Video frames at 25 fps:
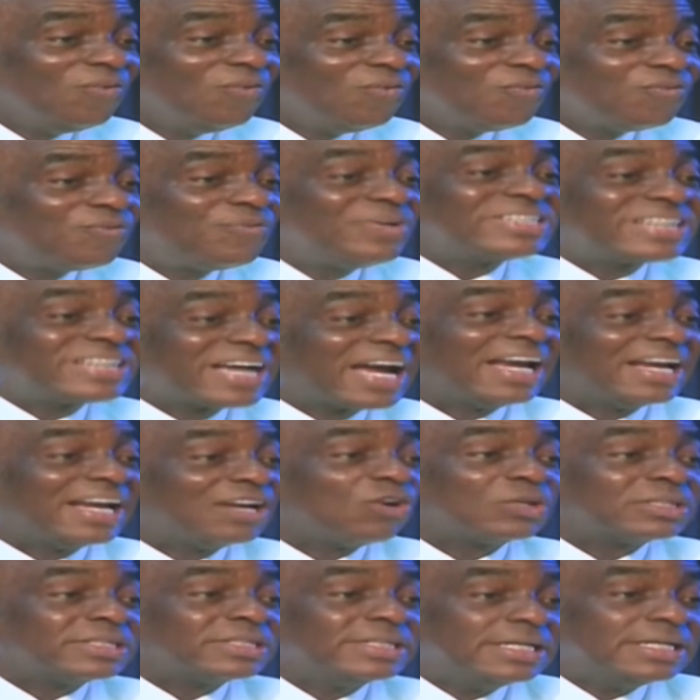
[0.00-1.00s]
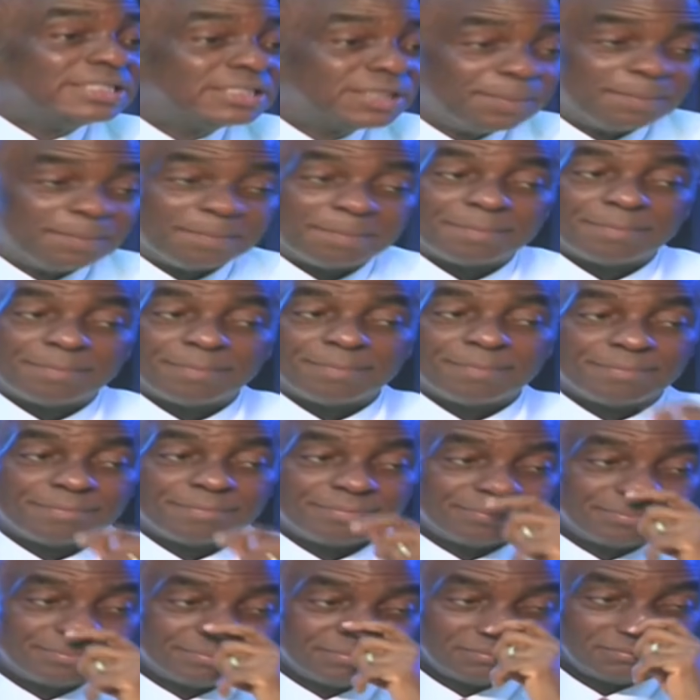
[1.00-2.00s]
physically, not in a dream.
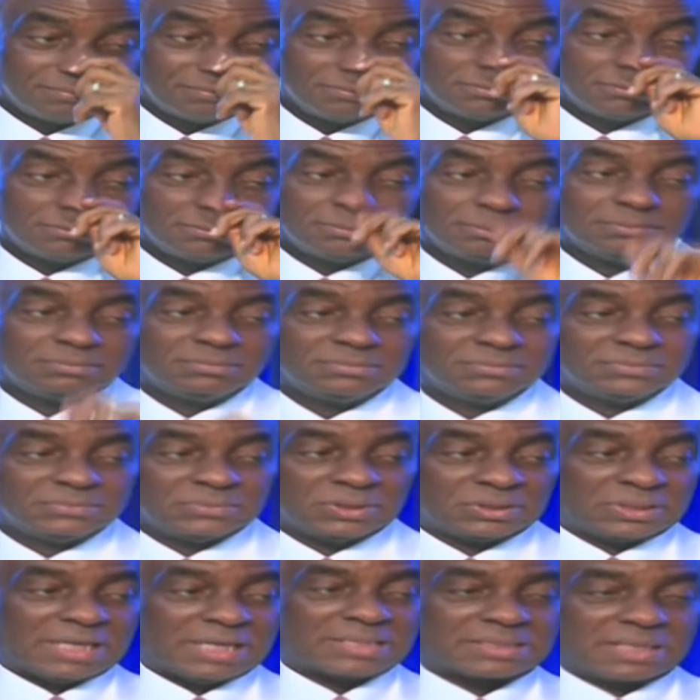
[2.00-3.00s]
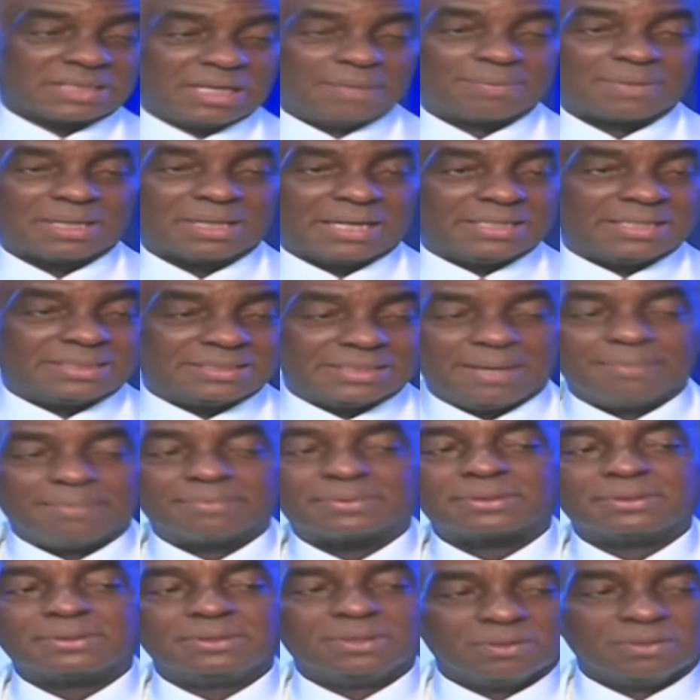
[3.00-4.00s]
Not that I slept and I
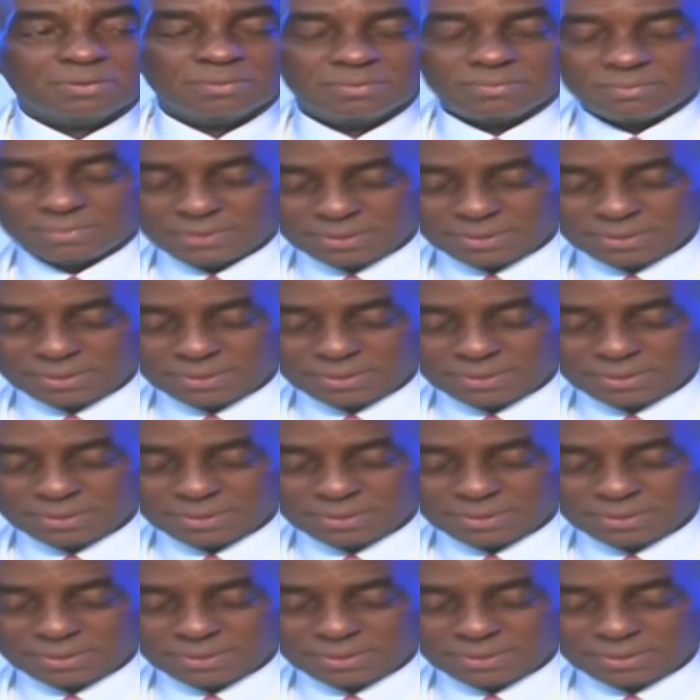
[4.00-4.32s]
dreamt, you know.